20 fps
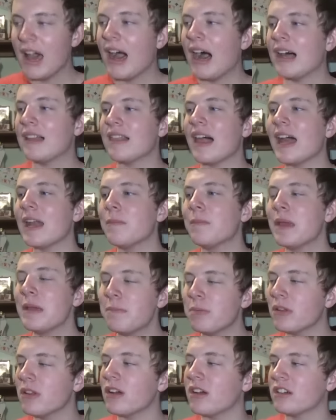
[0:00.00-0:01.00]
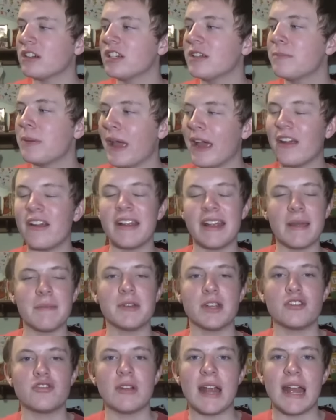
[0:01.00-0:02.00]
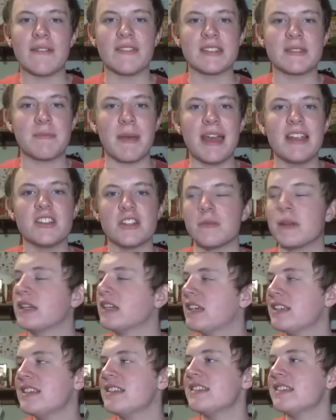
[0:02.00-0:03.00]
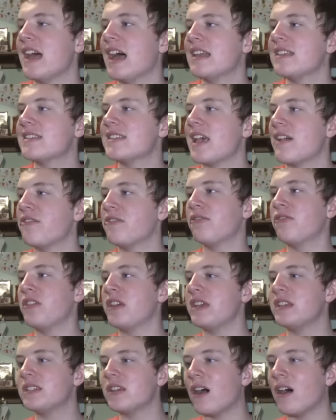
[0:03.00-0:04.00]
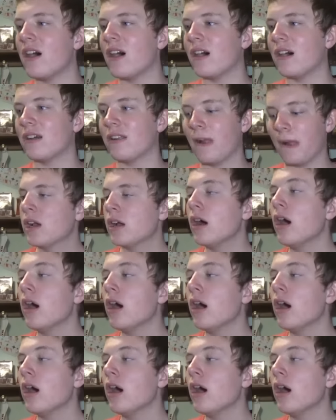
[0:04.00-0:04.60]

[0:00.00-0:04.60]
A lot of people are comparing him to Travis Benjamin because he's not 7 feet tall.